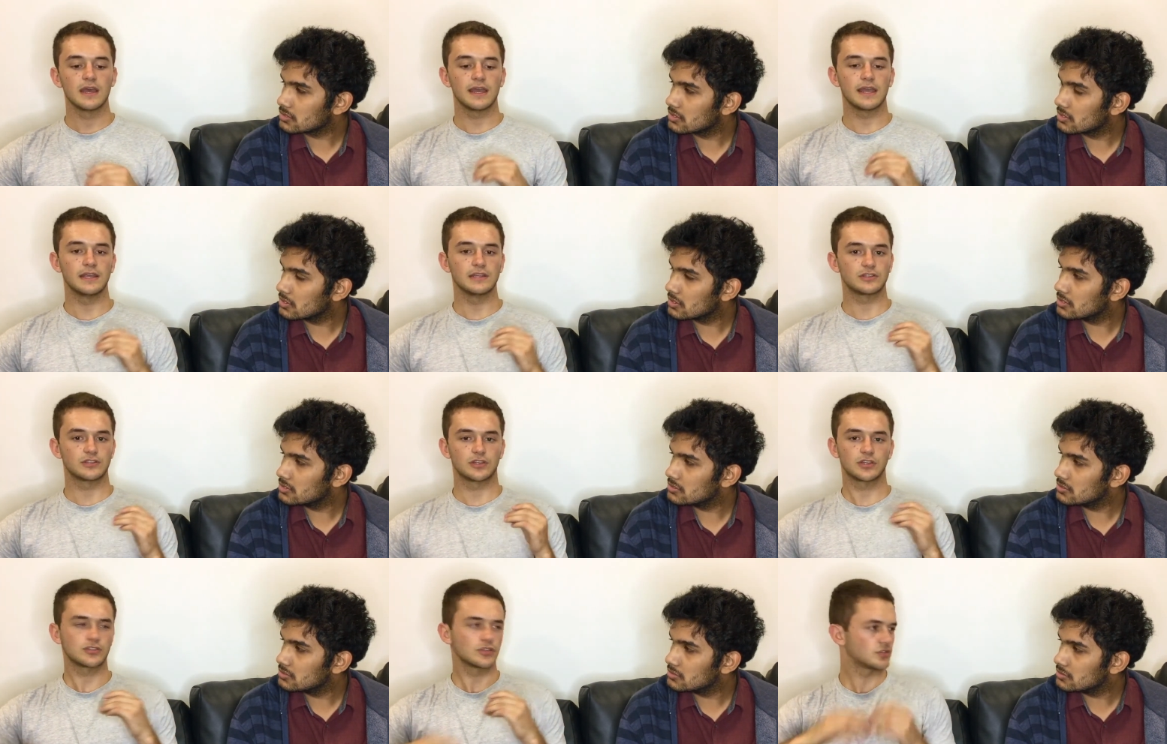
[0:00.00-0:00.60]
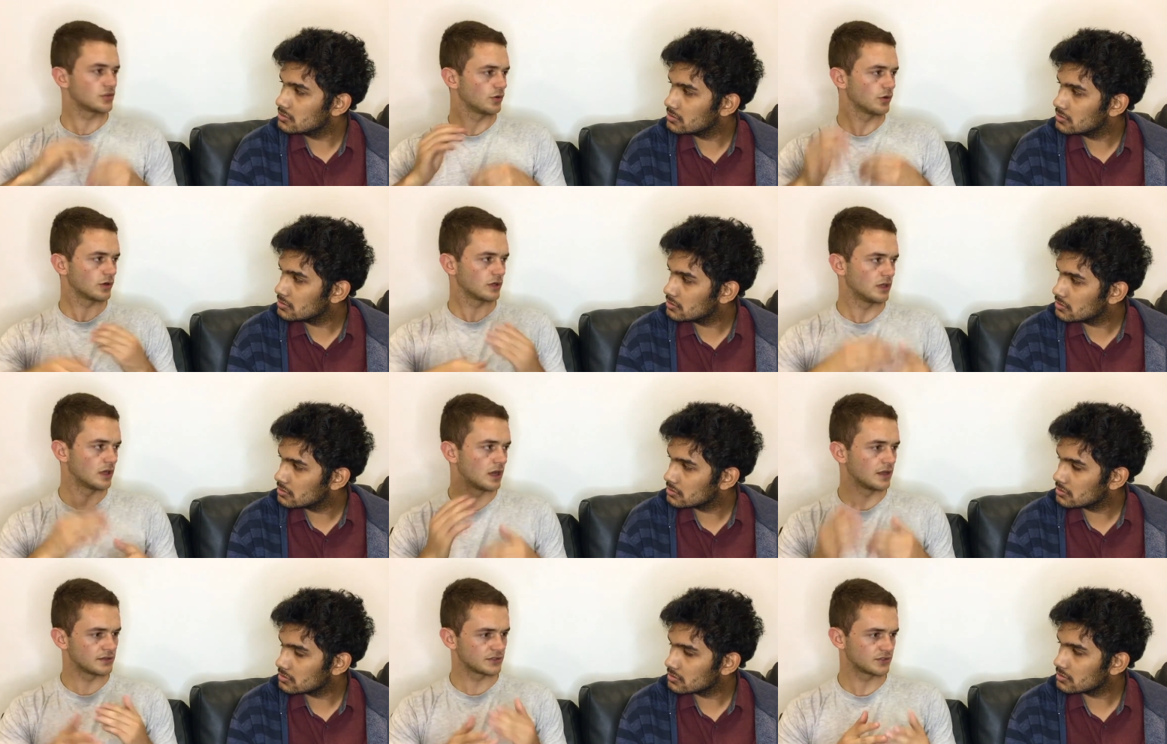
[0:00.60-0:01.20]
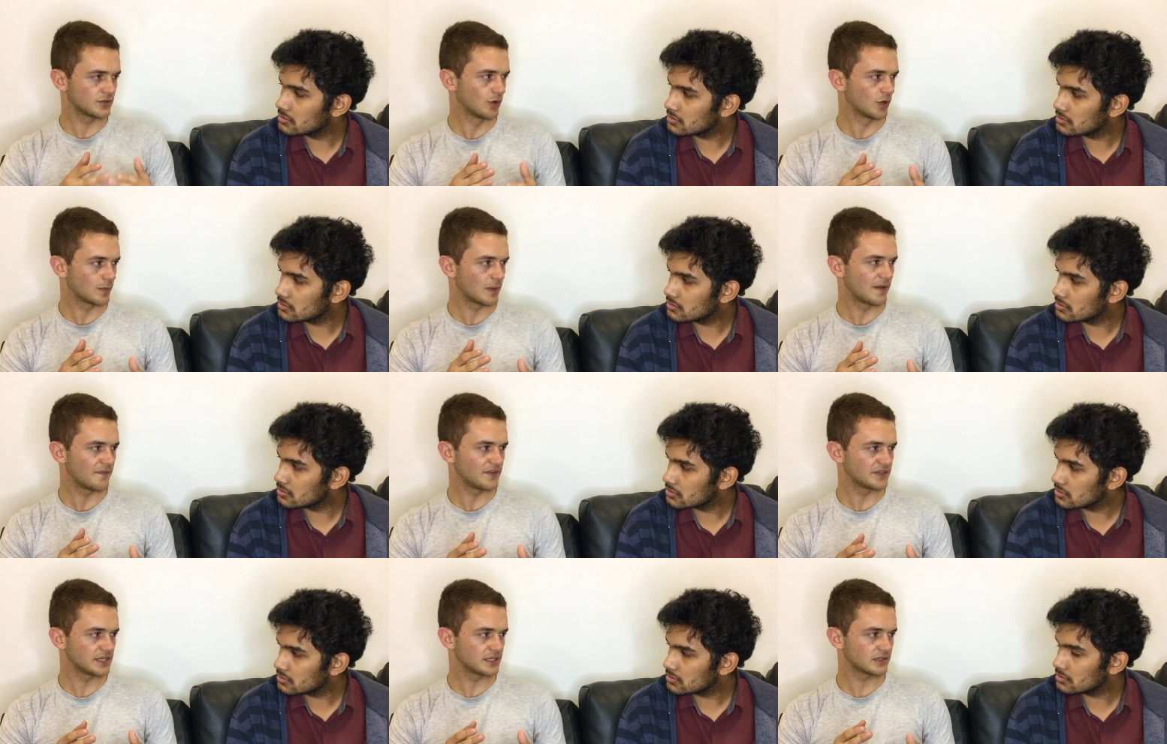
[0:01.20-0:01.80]
Speaker 1: is just to talk, learn to talk
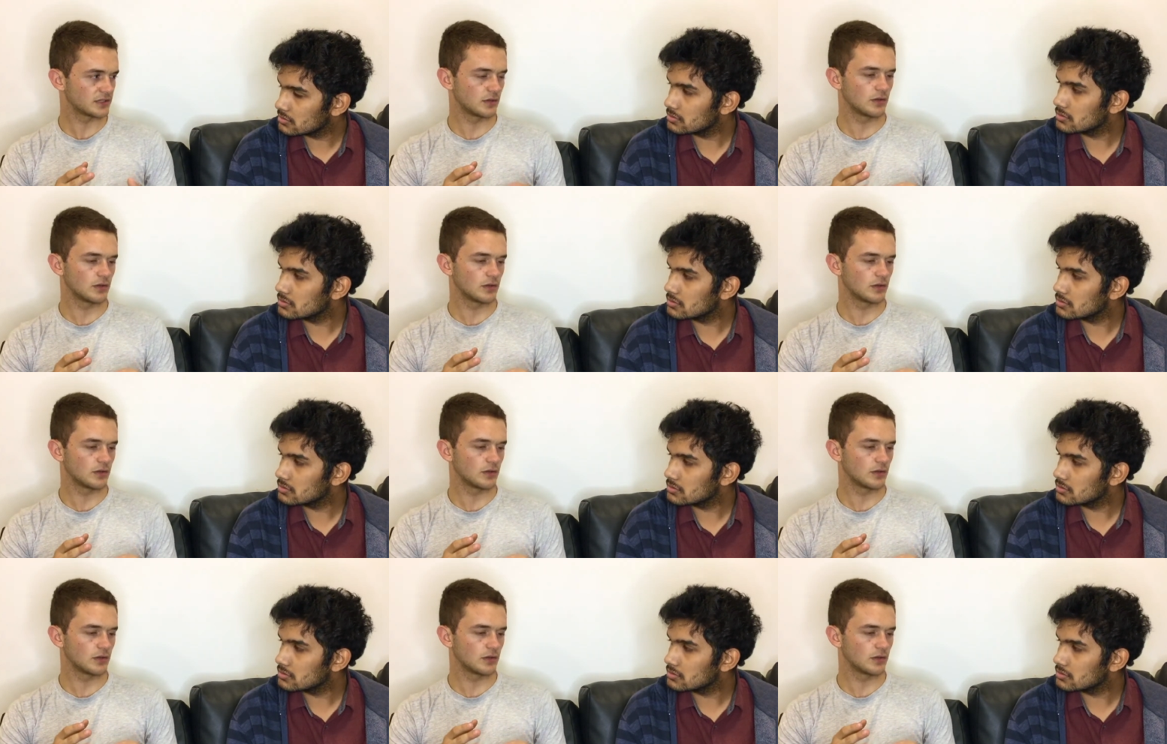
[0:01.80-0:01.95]
about physics.